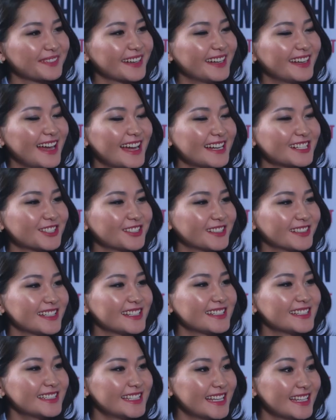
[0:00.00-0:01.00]
And actually,
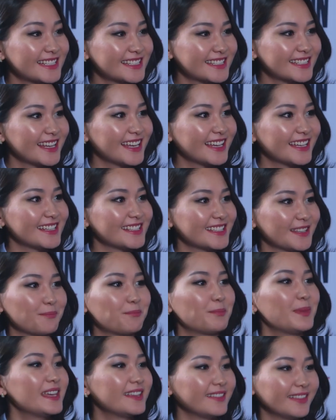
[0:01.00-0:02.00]
six is a
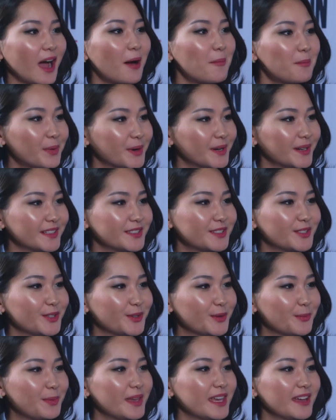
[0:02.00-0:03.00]
big number
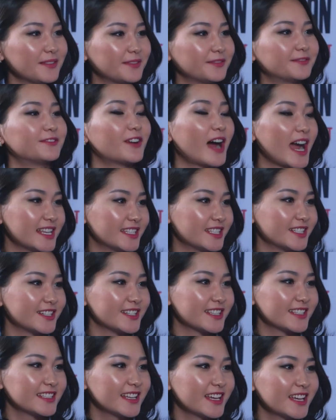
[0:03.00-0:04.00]
to be a
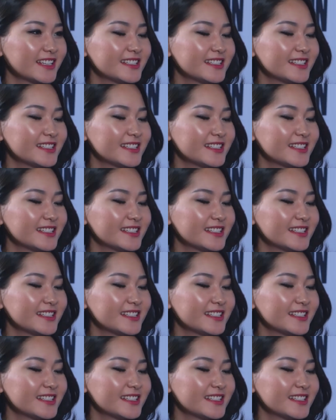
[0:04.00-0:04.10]
writers.